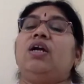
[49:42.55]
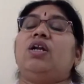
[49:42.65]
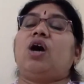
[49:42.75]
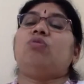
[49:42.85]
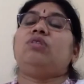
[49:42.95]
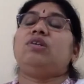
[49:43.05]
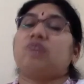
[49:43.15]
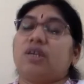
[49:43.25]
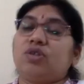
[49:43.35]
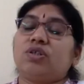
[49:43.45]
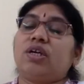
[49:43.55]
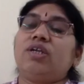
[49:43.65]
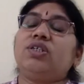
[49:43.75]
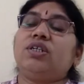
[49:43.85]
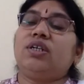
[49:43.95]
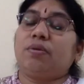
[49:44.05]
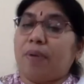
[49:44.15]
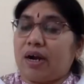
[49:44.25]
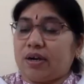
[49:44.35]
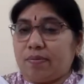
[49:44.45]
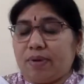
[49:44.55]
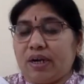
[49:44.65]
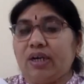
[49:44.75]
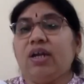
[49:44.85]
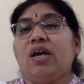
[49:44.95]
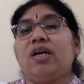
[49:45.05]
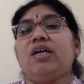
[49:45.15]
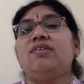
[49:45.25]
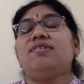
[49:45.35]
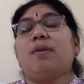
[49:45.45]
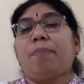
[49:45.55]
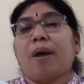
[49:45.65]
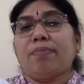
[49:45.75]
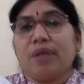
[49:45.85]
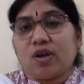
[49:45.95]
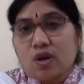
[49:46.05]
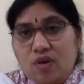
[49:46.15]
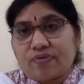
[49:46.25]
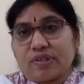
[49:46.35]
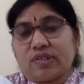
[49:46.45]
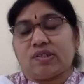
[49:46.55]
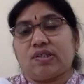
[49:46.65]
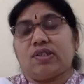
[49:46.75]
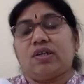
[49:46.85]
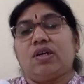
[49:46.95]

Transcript: Now, this education department is a public office.